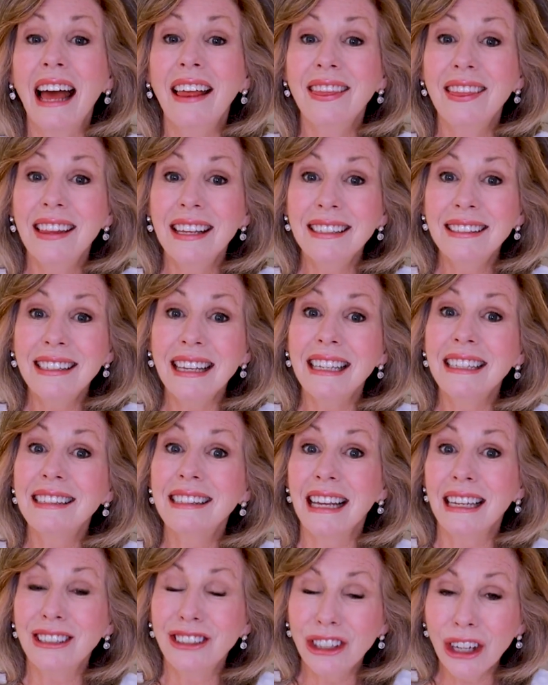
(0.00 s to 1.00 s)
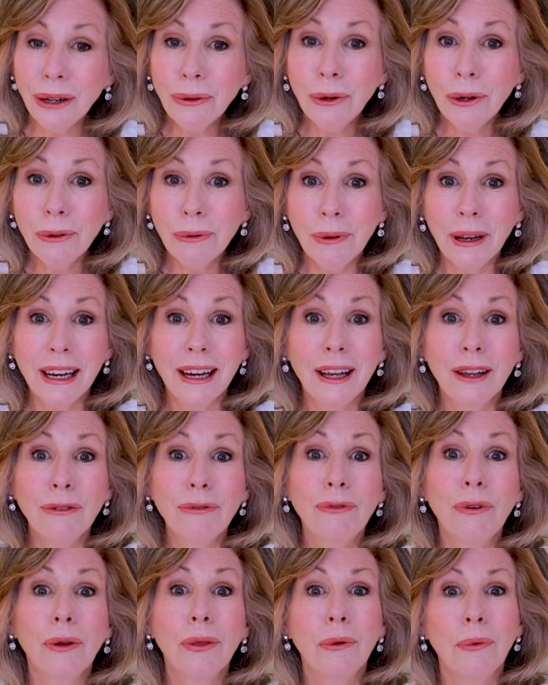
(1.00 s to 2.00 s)
And this is a general reading
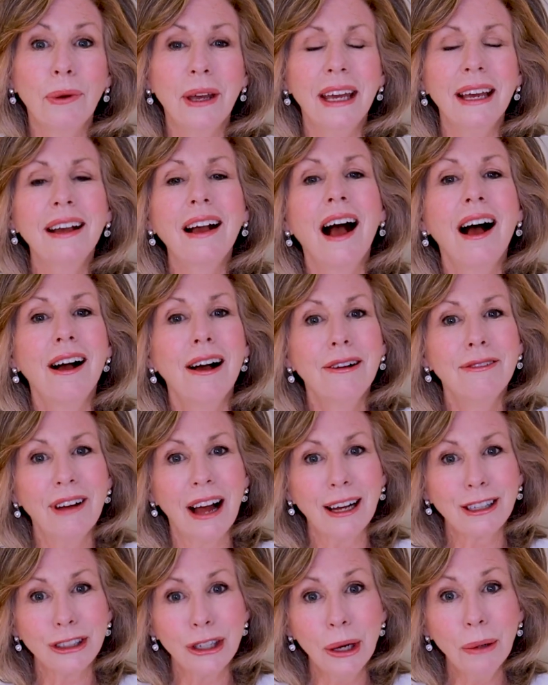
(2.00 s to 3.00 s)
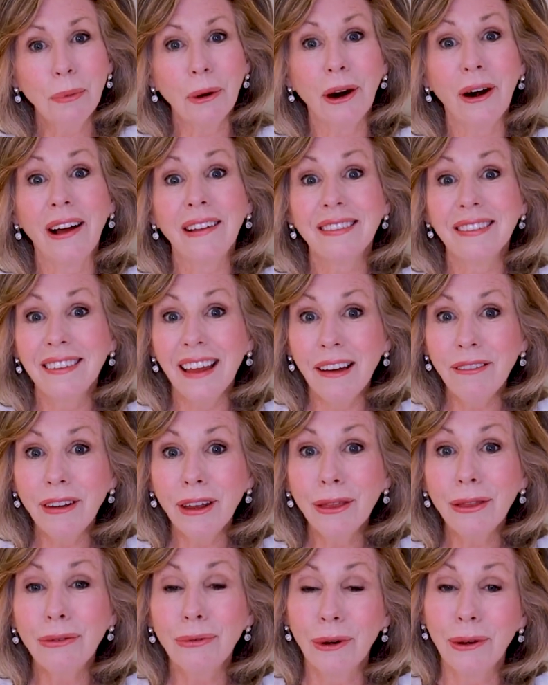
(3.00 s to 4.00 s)
for the week of October
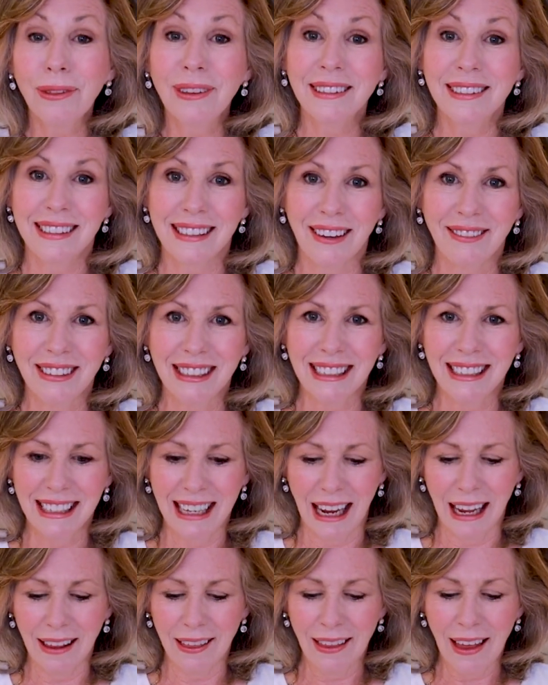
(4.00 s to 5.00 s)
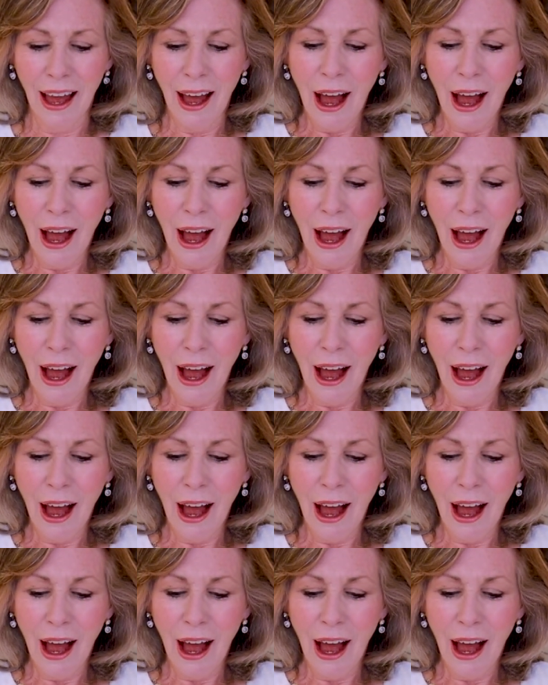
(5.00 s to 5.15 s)
11th through the 17th.